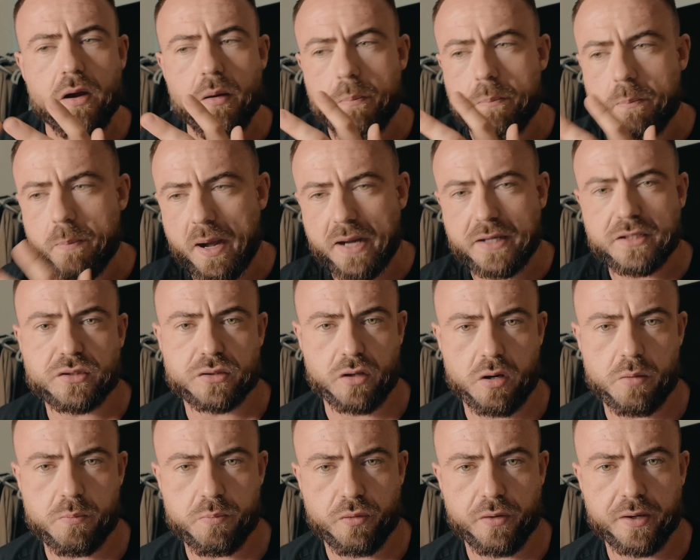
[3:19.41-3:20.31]
a bad
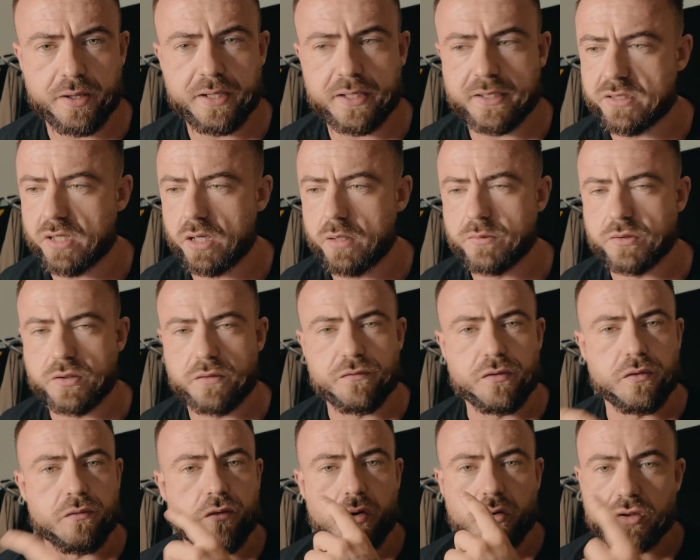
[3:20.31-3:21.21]
start point in terms of
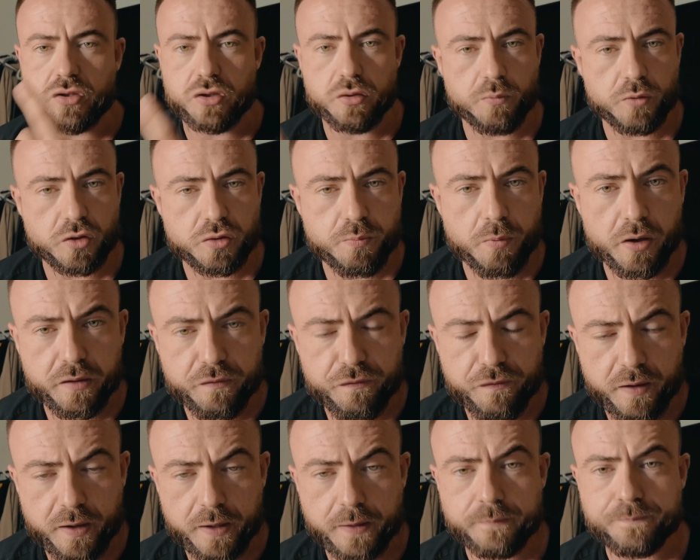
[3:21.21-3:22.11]
you've got too much body
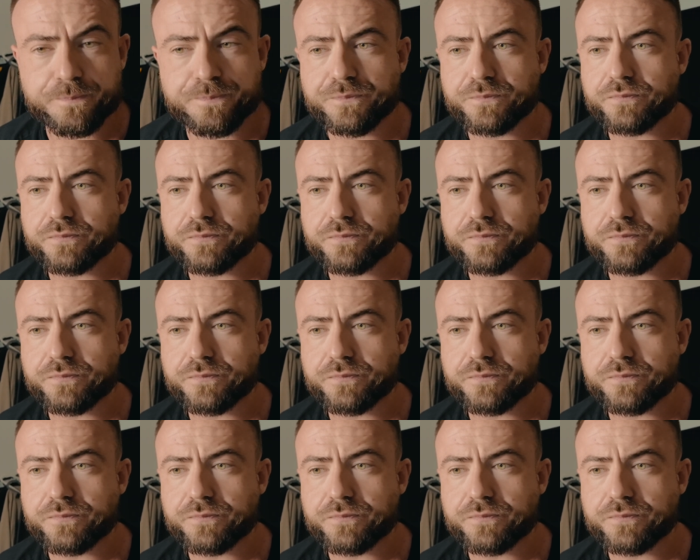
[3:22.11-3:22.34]
fat,